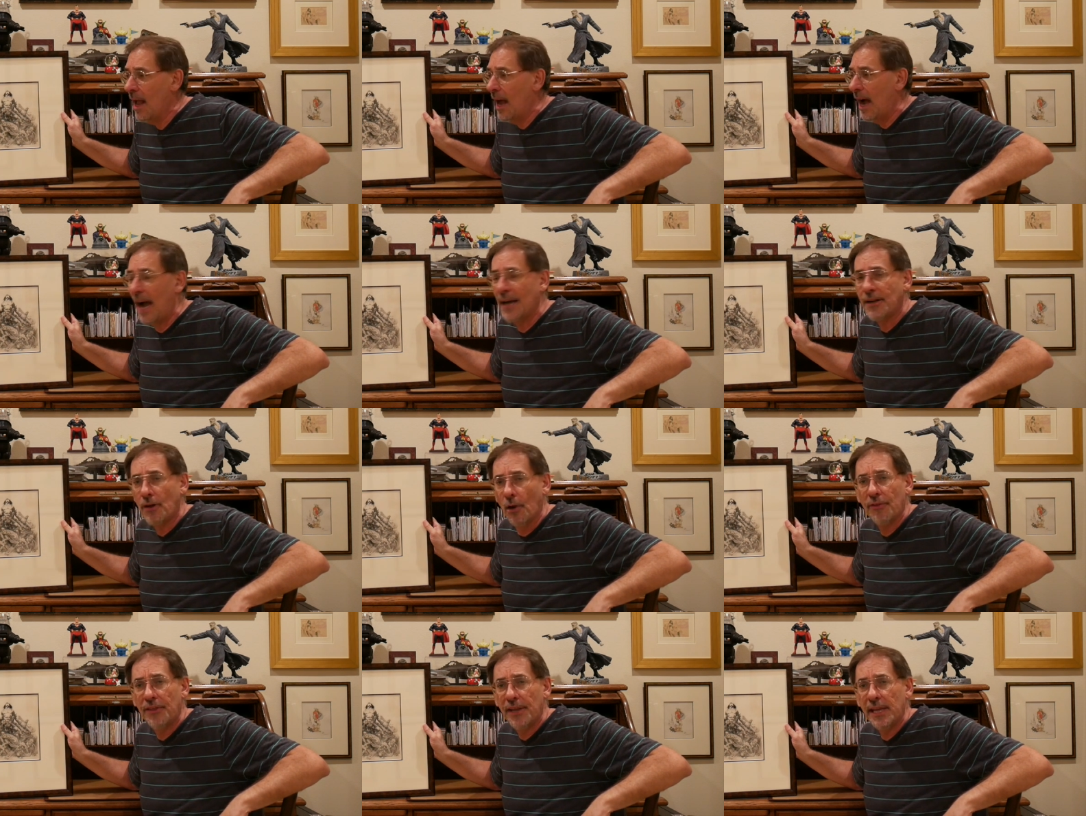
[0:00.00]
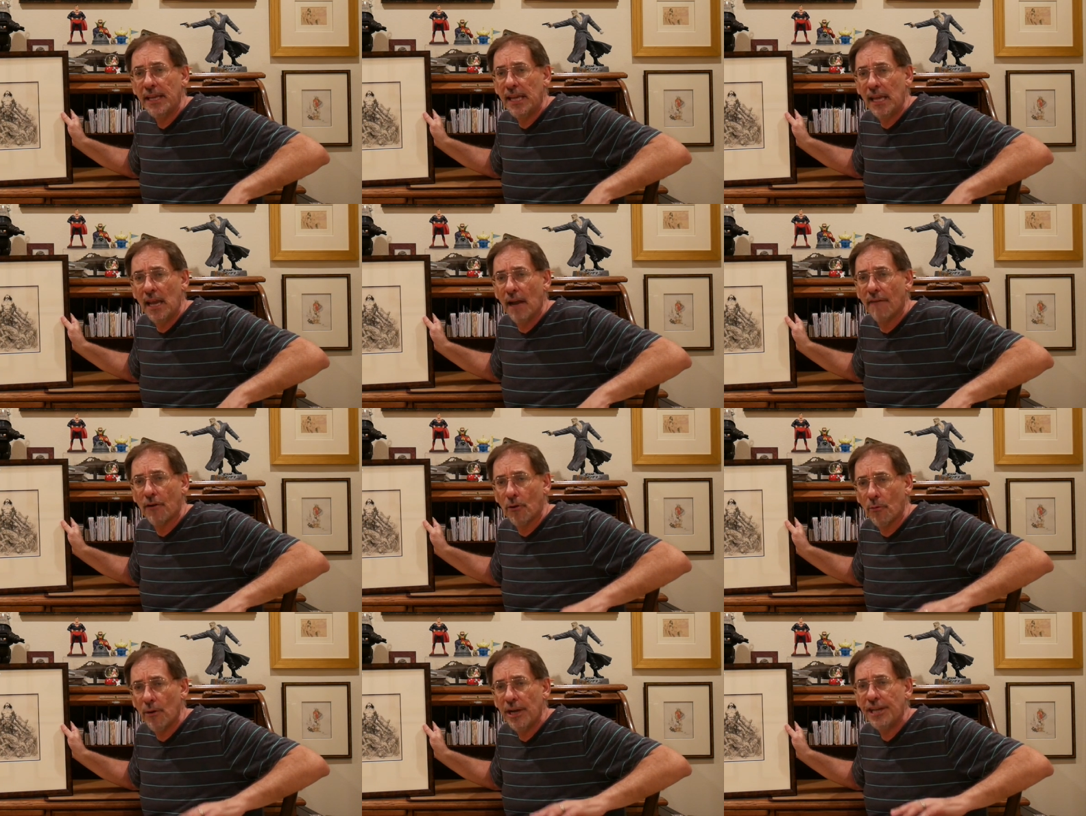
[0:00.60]
I don't think he
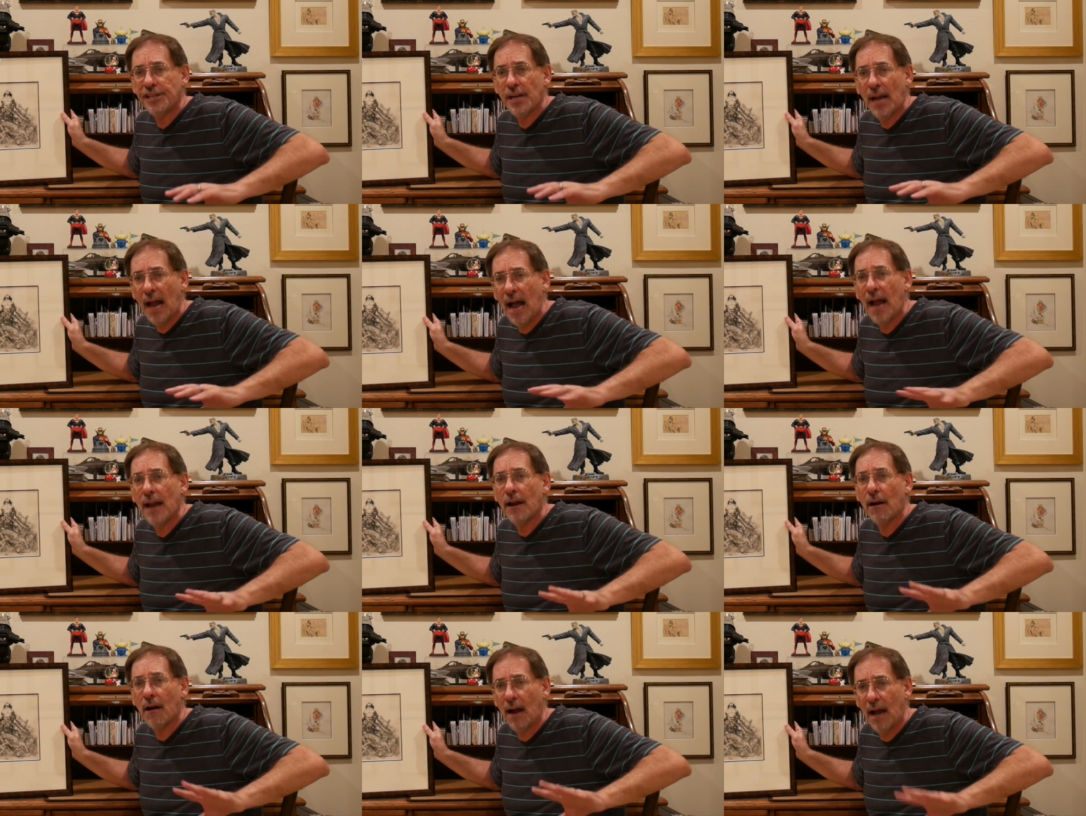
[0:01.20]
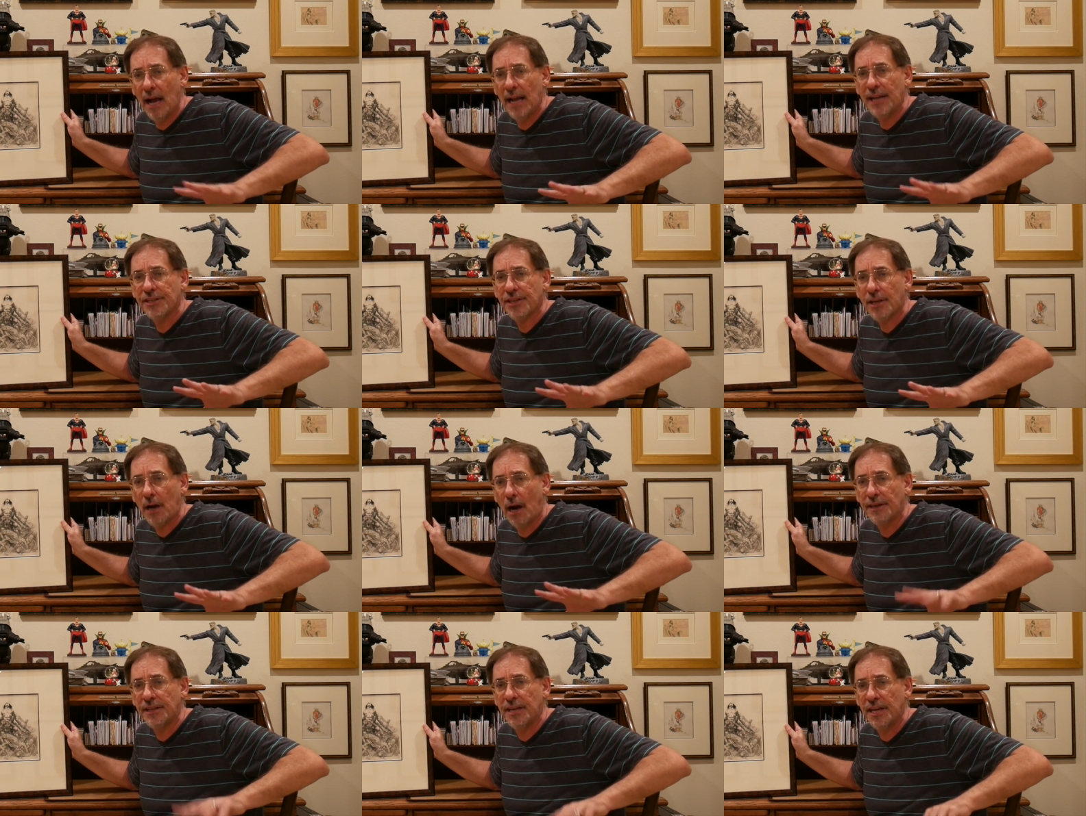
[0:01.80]
ever reached higher
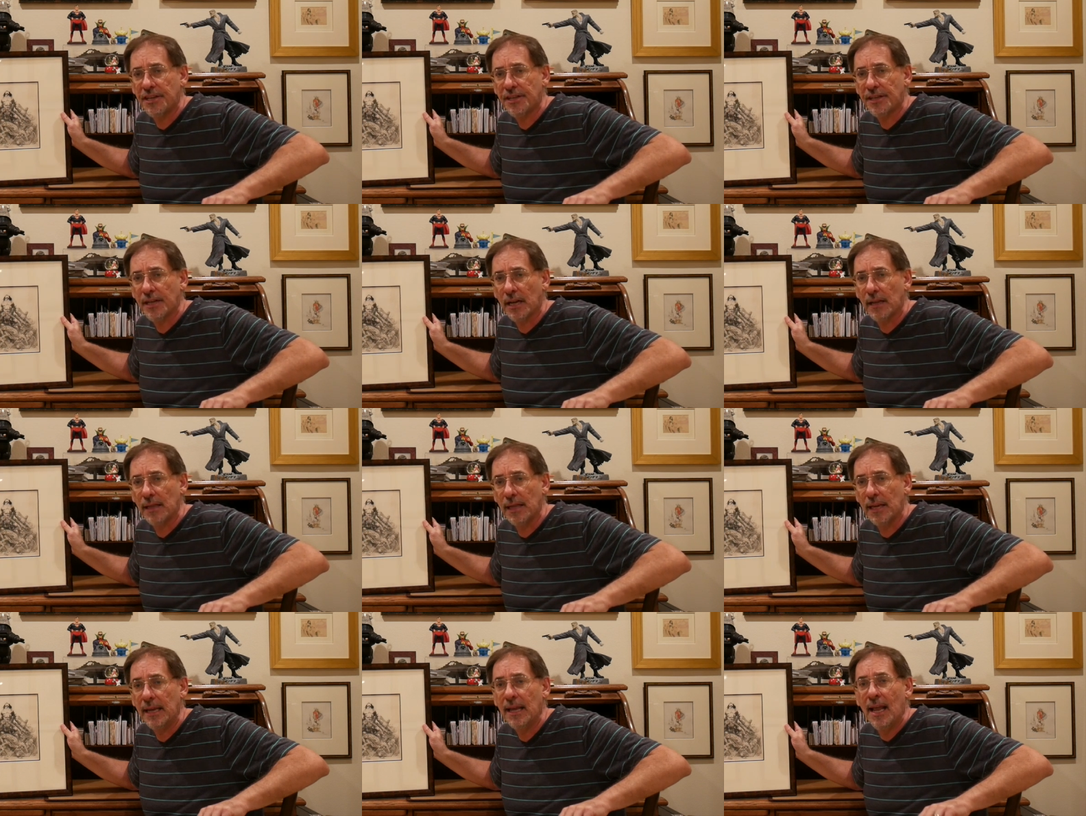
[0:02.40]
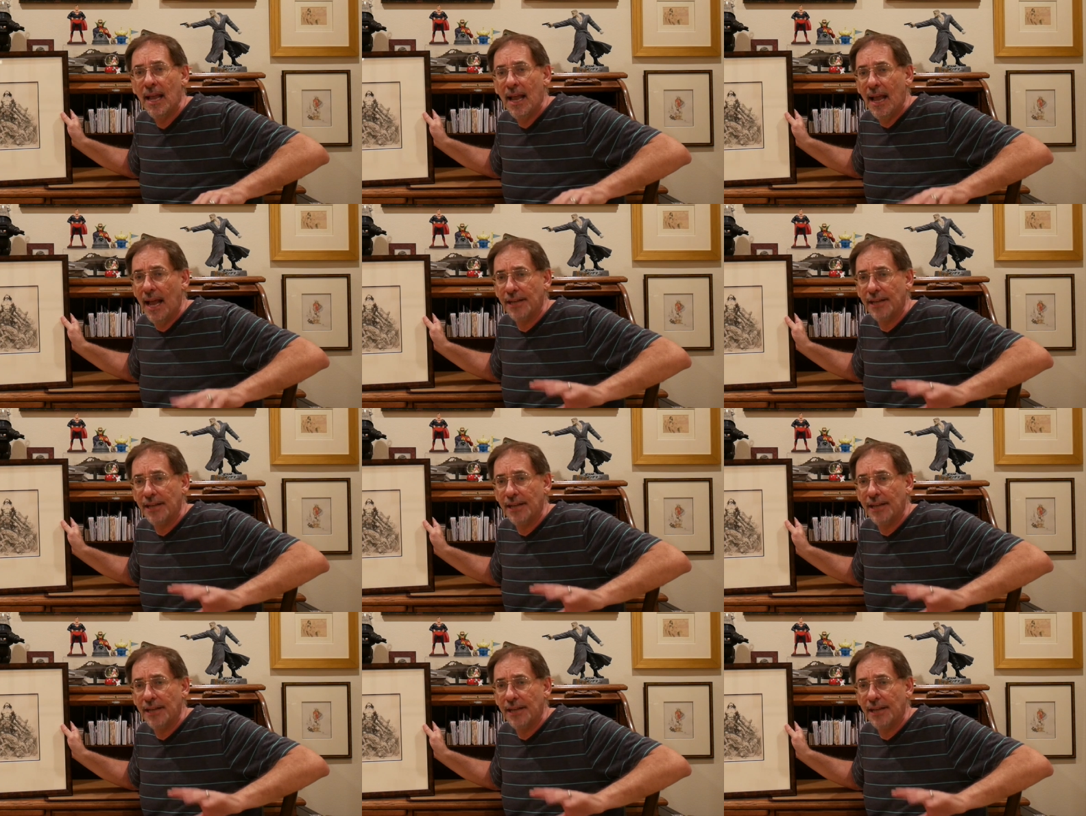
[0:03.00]
heights artistically